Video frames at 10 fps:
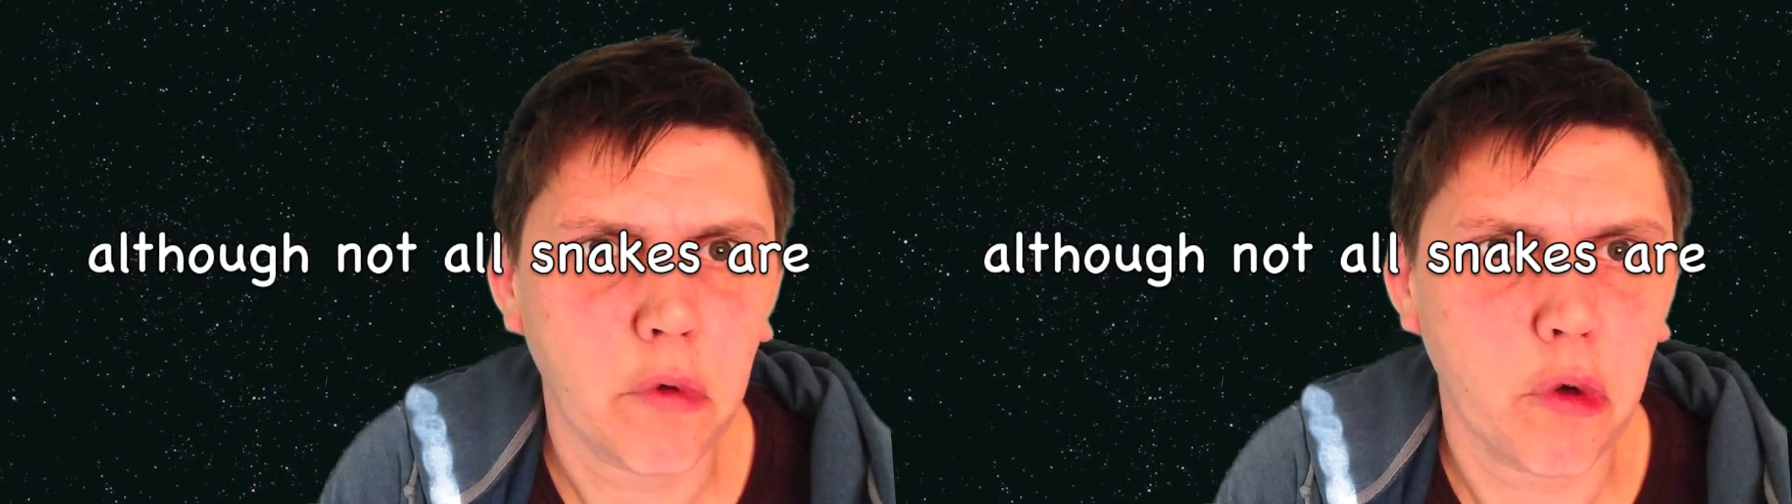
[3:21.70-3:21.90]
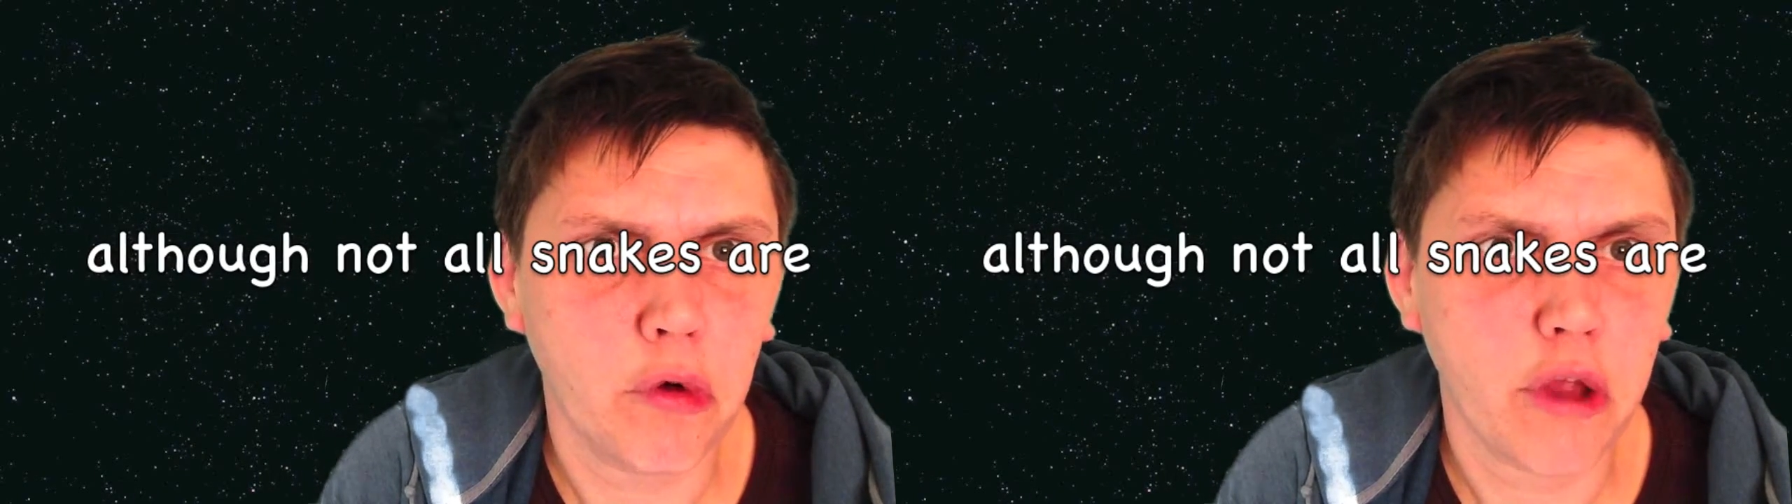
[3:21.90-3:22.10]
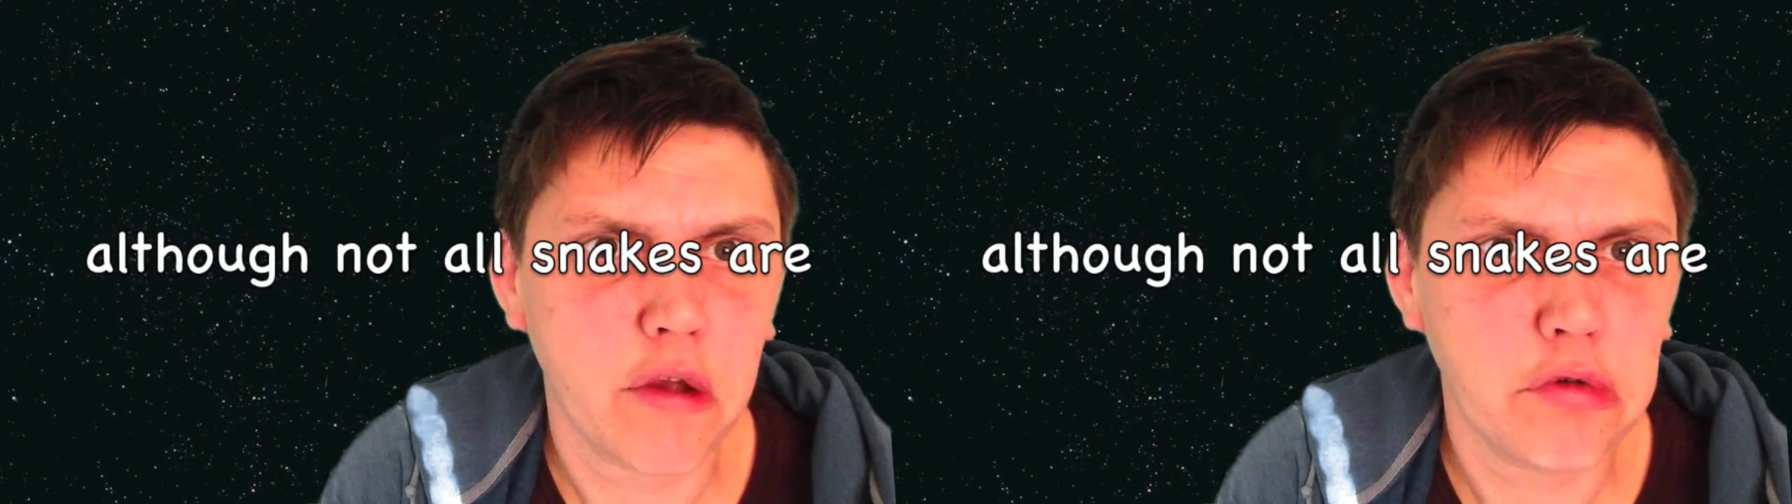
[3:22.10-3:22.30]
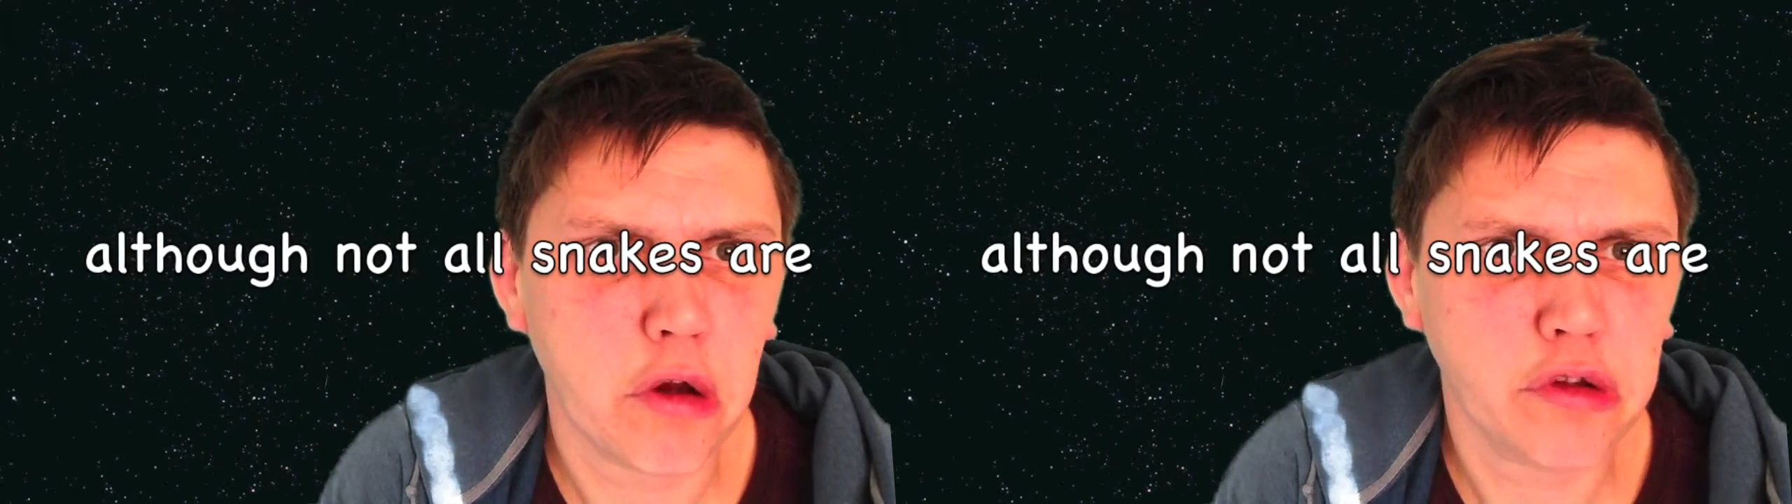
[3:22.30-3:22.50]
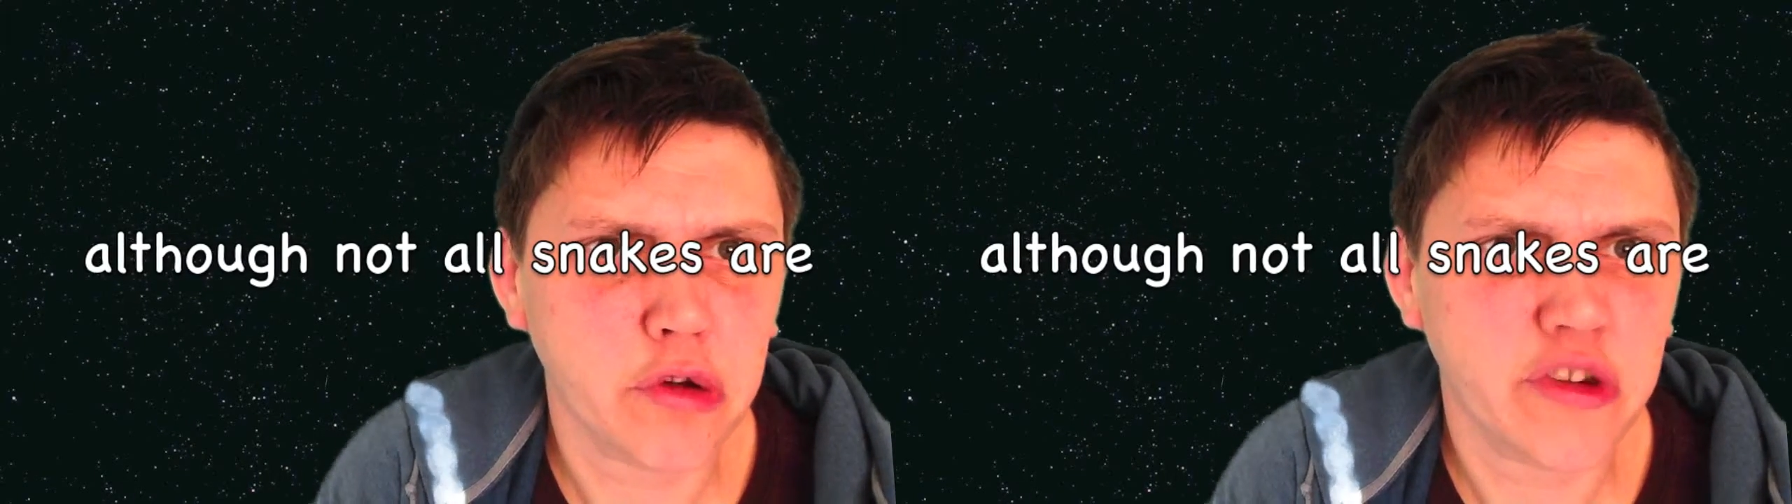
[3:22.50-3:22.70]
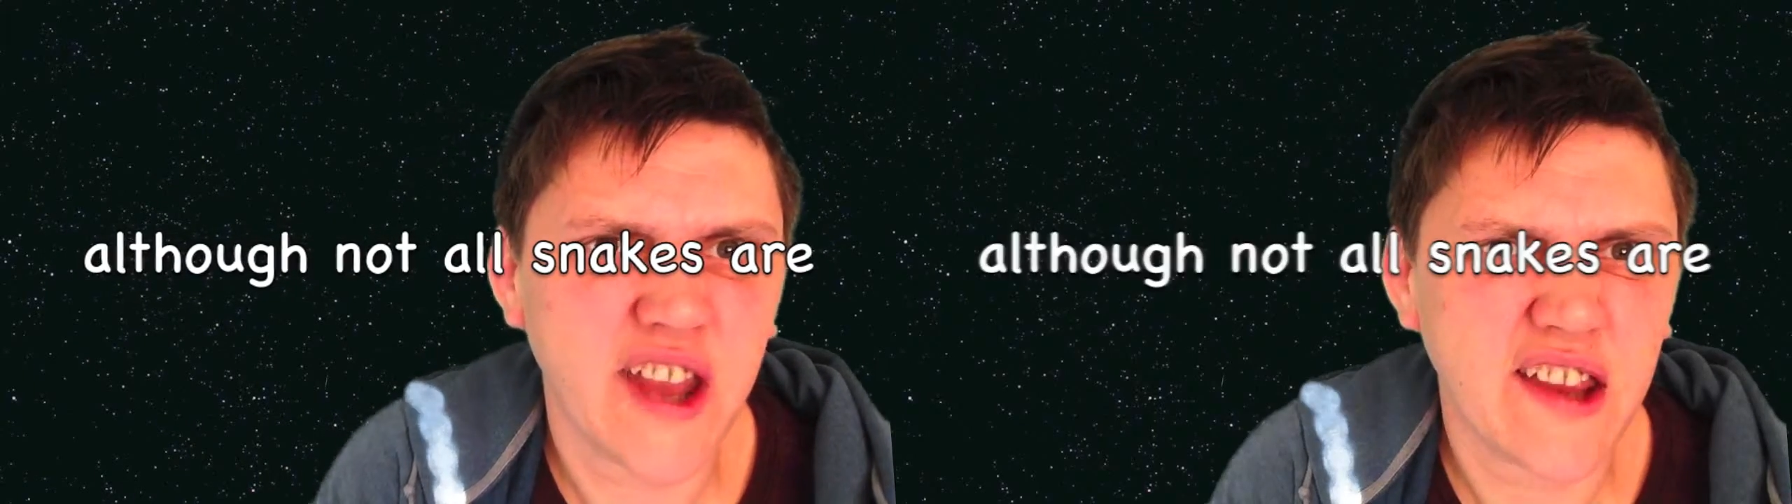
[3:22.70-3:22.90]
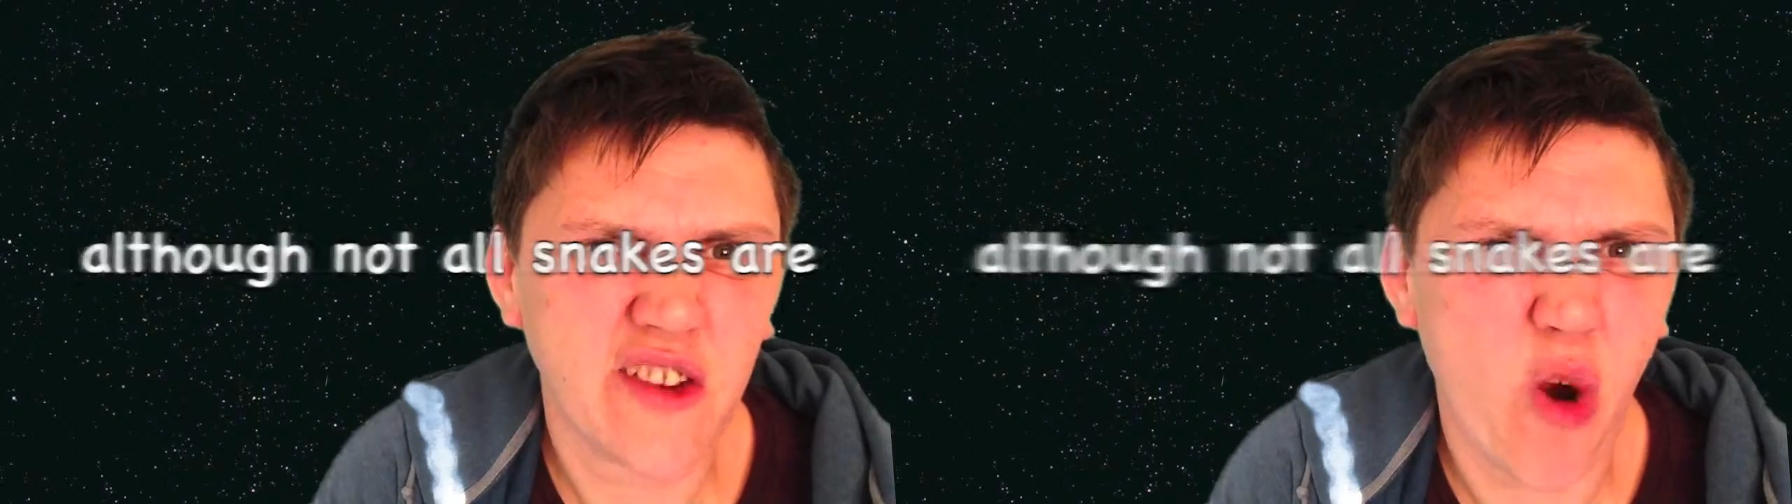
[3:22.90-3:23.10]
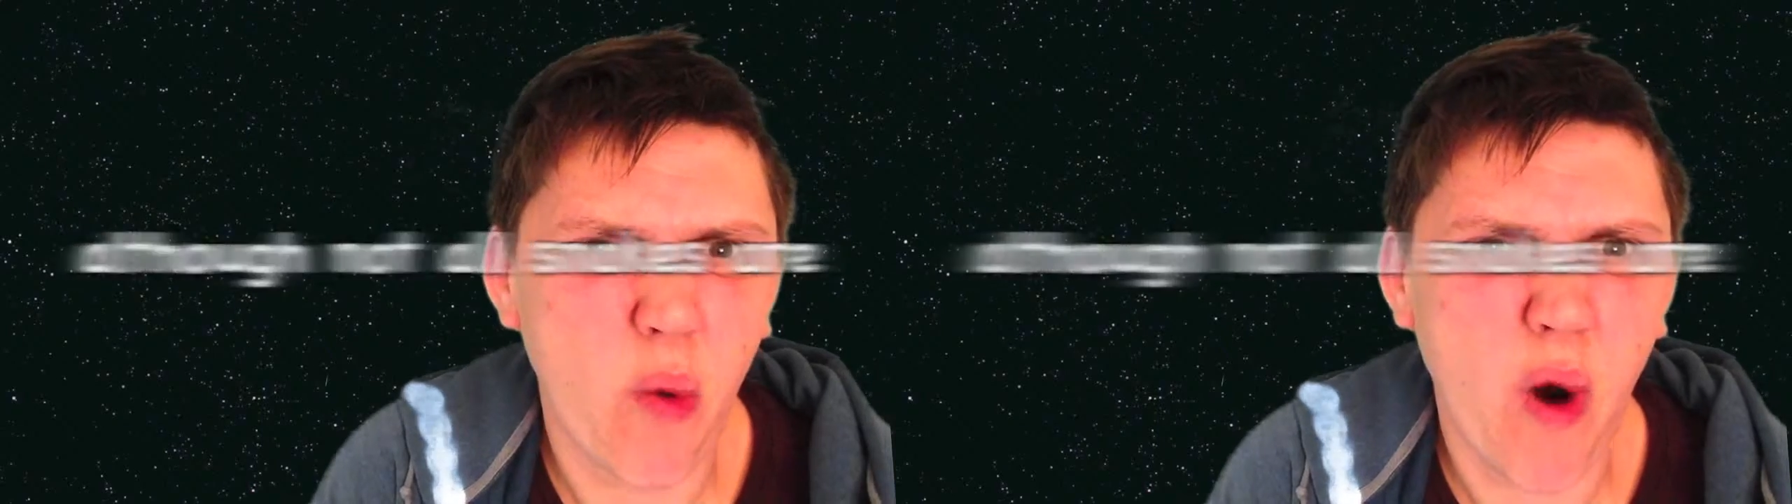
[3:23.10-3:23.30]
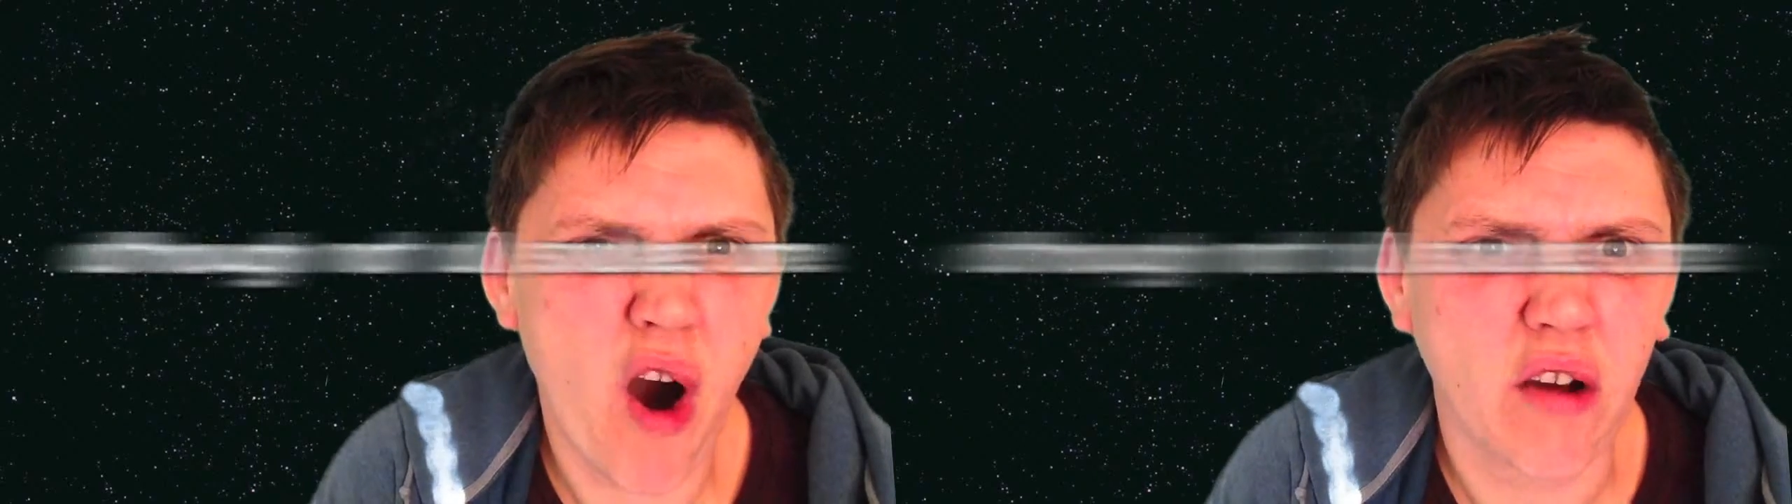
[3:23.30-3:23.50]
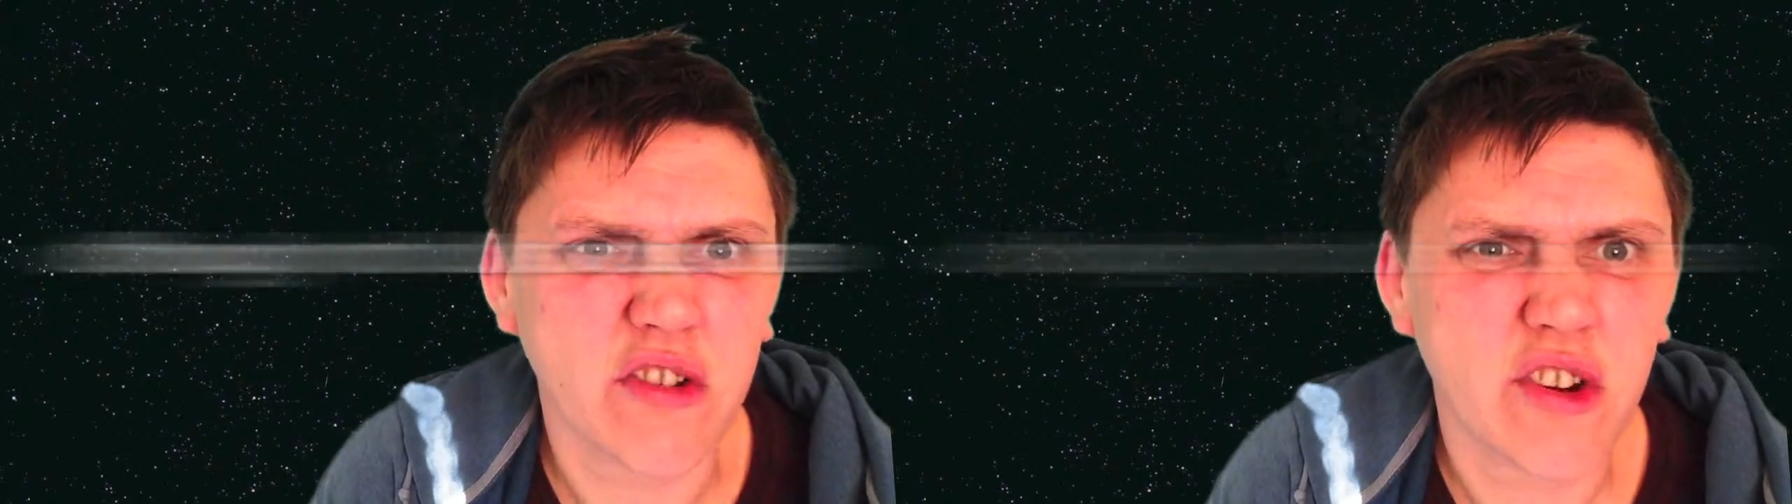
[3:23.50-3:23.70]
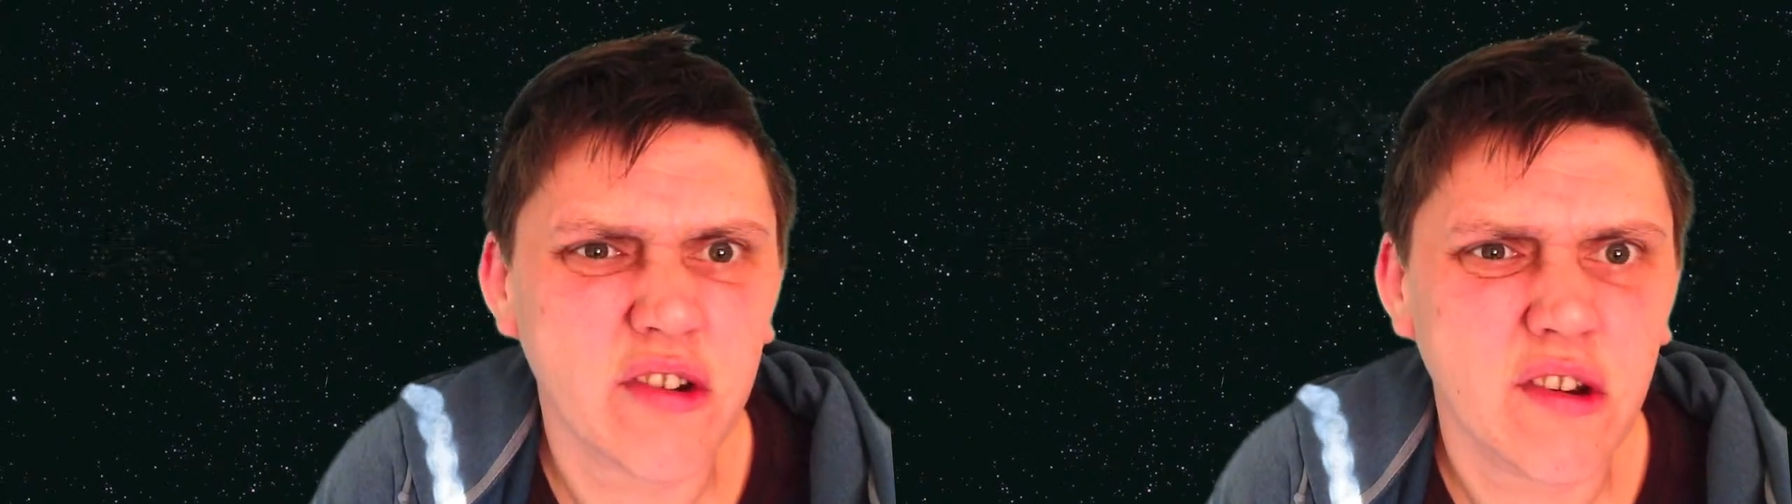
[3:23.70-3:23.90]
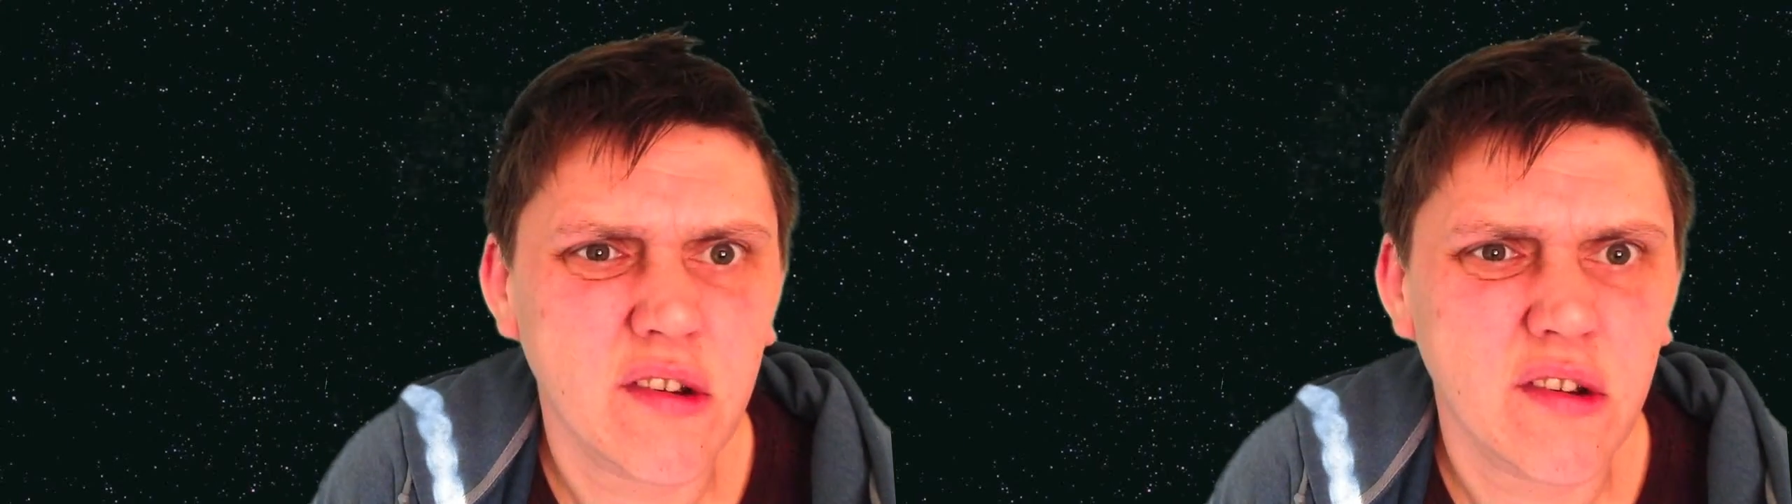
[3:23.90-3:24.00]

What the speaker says: Although not all snakes are what?